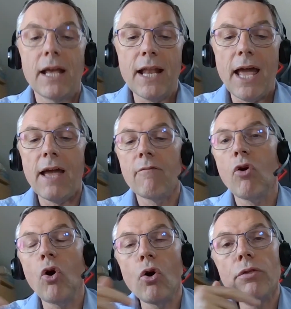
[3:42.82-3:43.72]
can
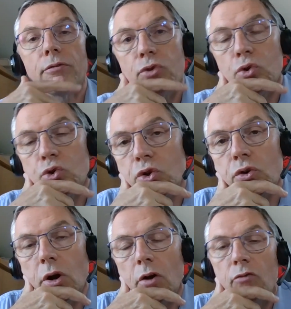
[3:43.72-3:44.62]
have on the
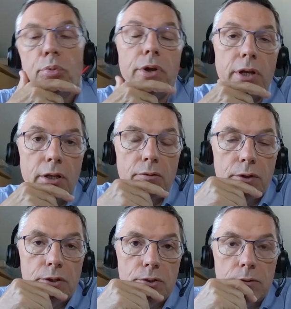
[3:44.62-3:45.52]
future of breeding
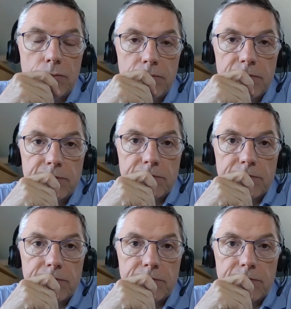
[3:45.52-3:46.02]
innovation?